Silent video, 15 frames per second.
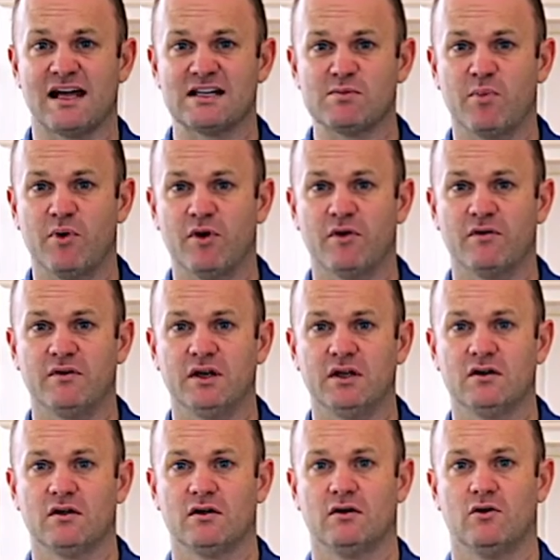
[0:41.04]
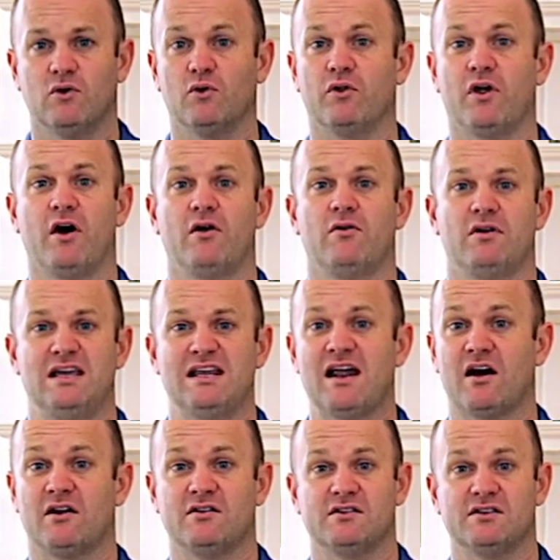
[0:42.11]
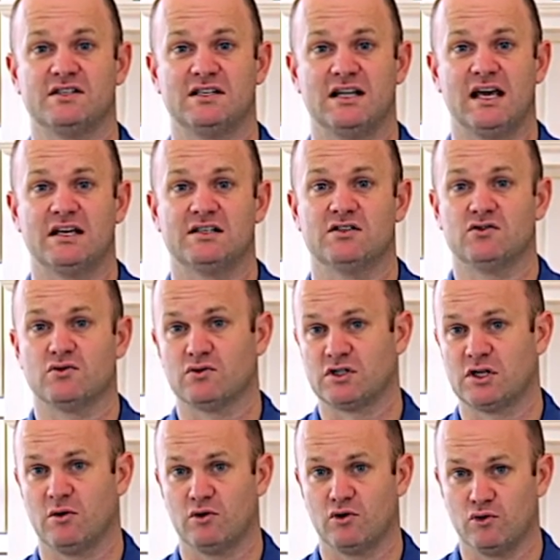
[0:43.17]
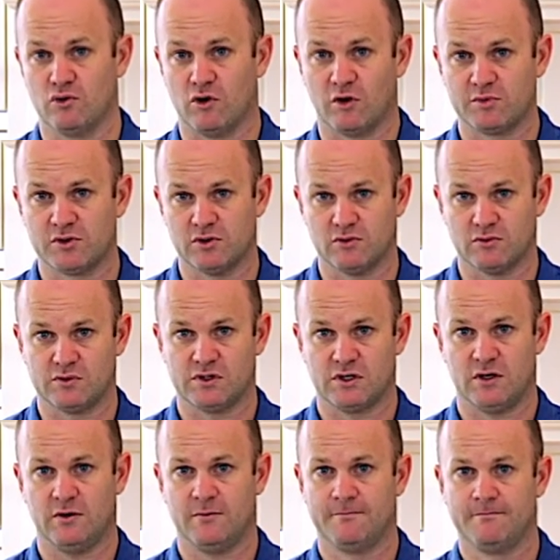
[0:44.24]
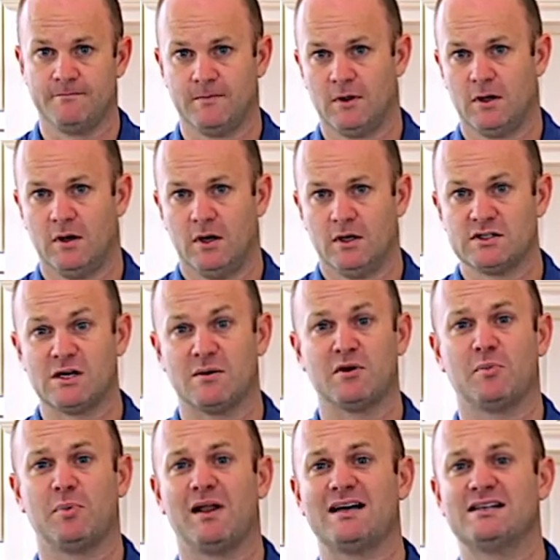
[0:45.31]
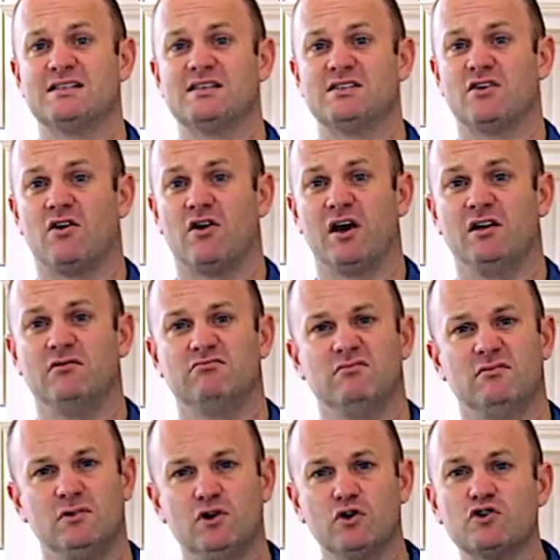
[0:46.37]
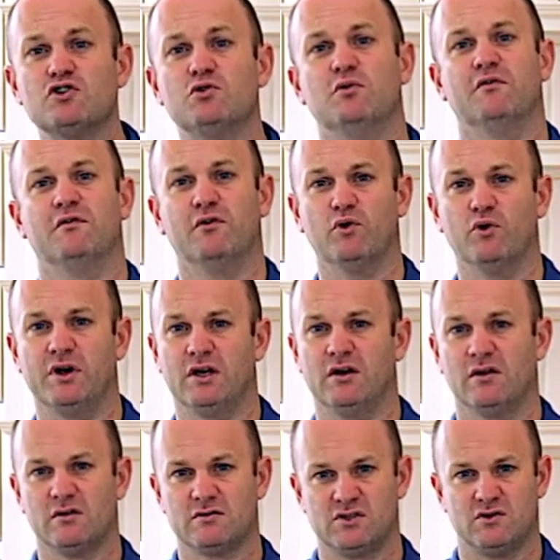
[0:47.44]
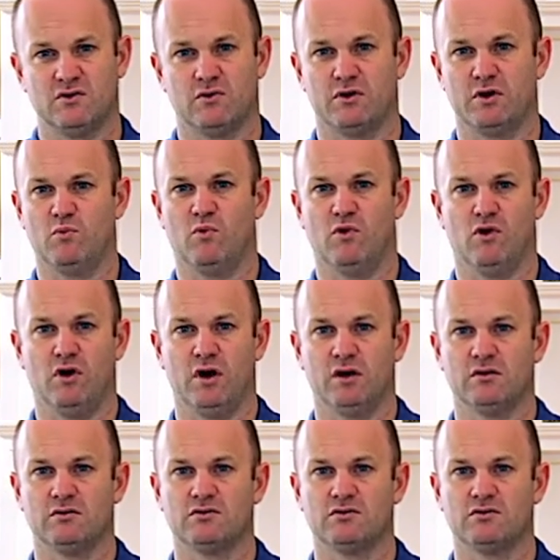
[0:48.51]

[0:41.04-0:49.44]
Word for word: that's perfect. Although in under the stairs is also a good option also. Some of the places that I look to avoid storing wine,